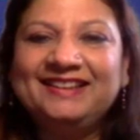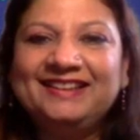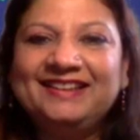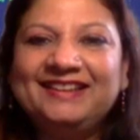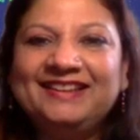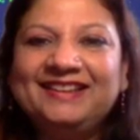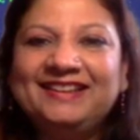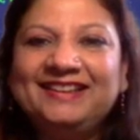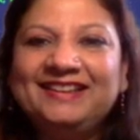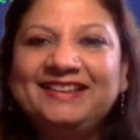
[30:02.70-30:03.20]

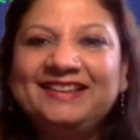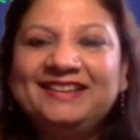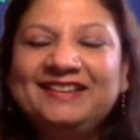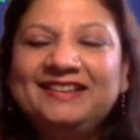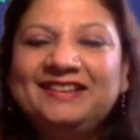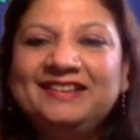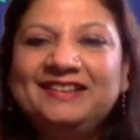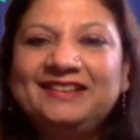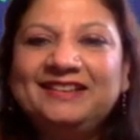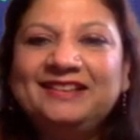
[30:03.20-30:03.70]

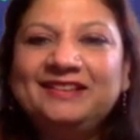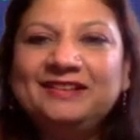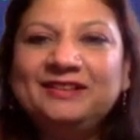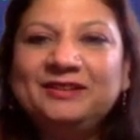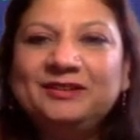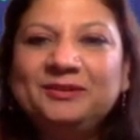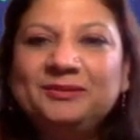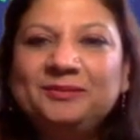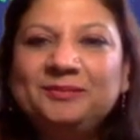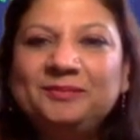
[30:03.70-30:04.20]

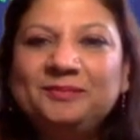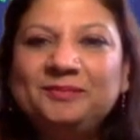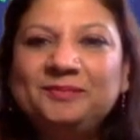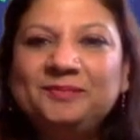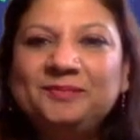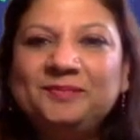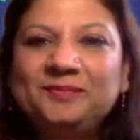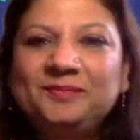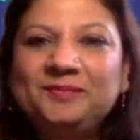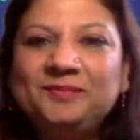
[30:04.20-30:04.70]

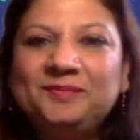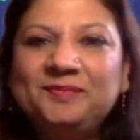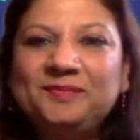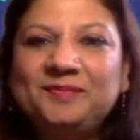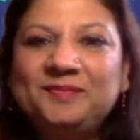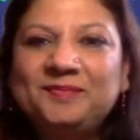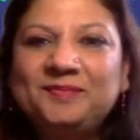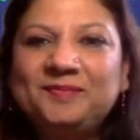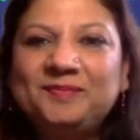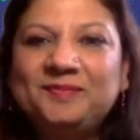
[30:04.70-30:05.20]

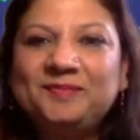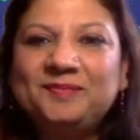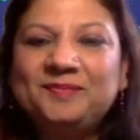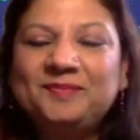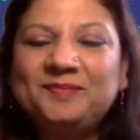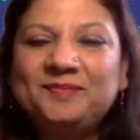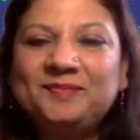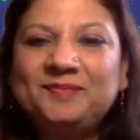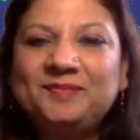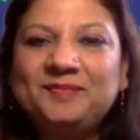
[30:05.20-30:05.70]

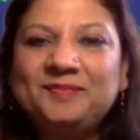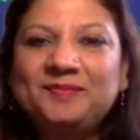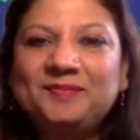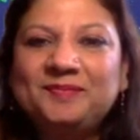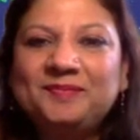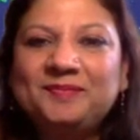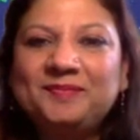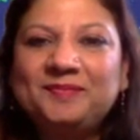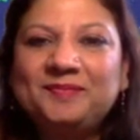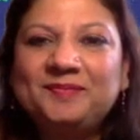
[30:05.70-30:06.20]

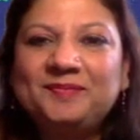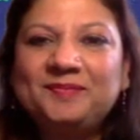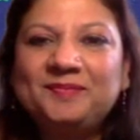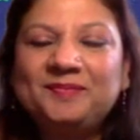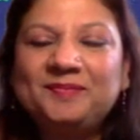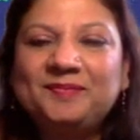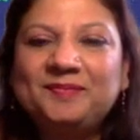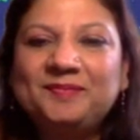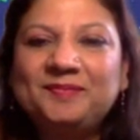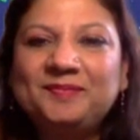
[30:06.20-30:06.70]

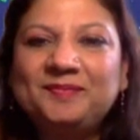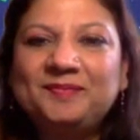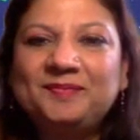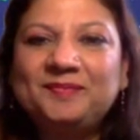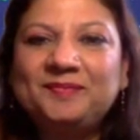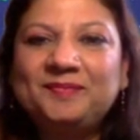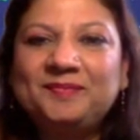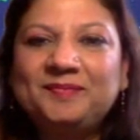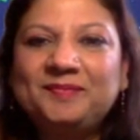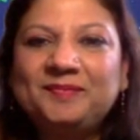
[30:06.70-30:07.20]

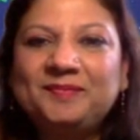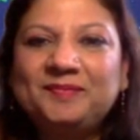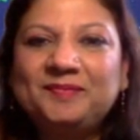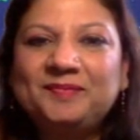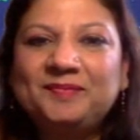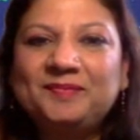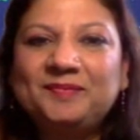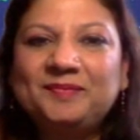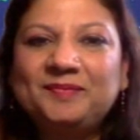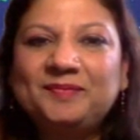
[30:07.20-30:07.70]

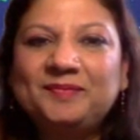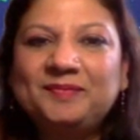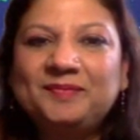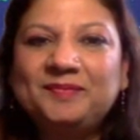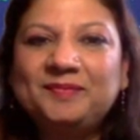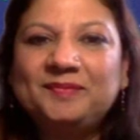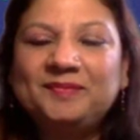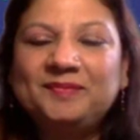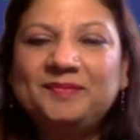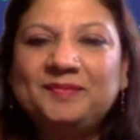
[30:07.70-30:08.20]

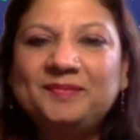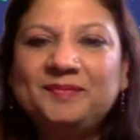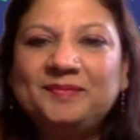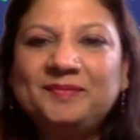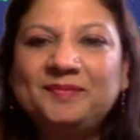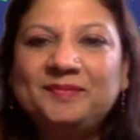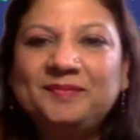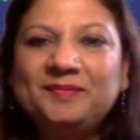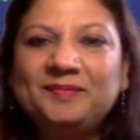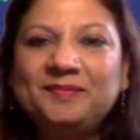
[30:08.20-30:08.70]

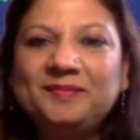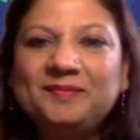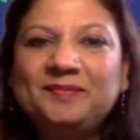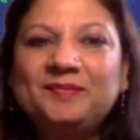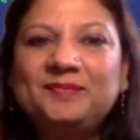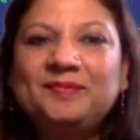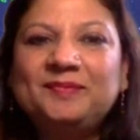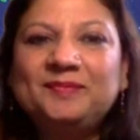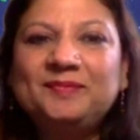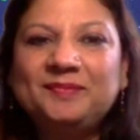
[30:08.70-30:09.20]

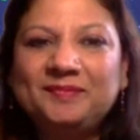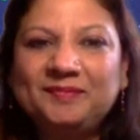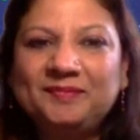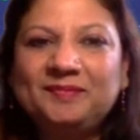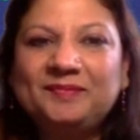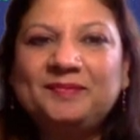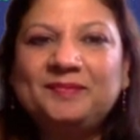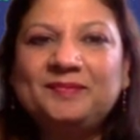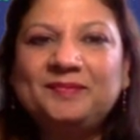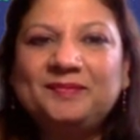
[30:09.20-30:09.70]

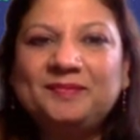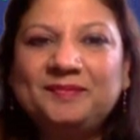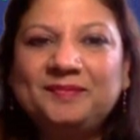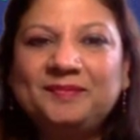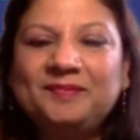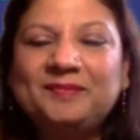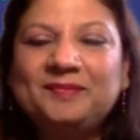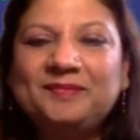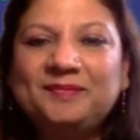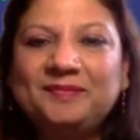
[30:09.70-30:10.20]

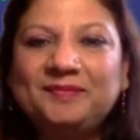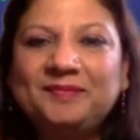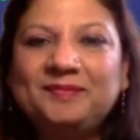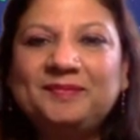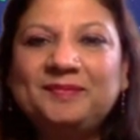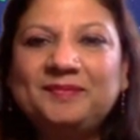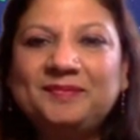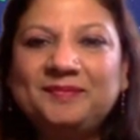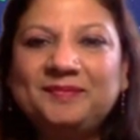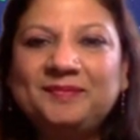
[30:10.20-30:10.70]
[no speech]